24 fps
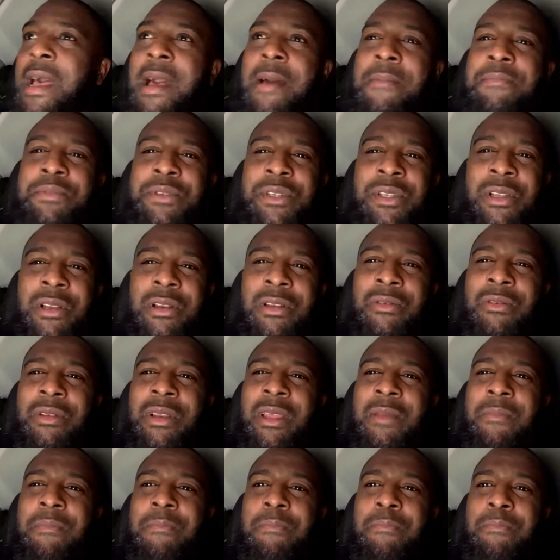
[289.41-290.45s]

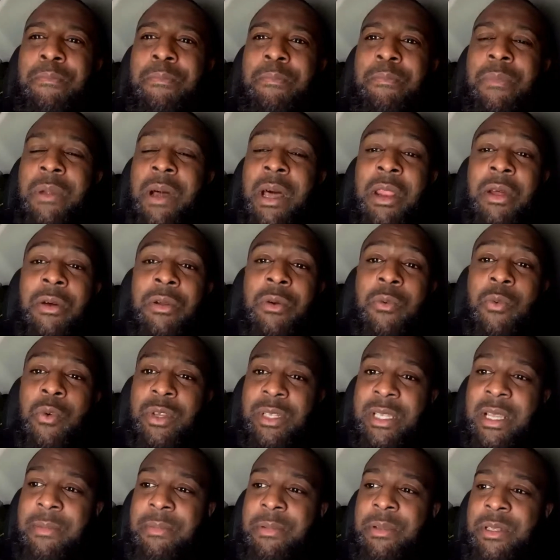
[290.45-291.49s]
absolutely... I don't know
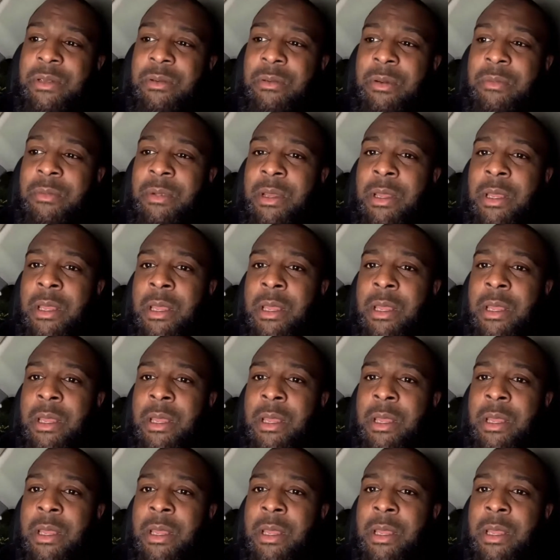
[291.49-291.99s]
what's happened to him.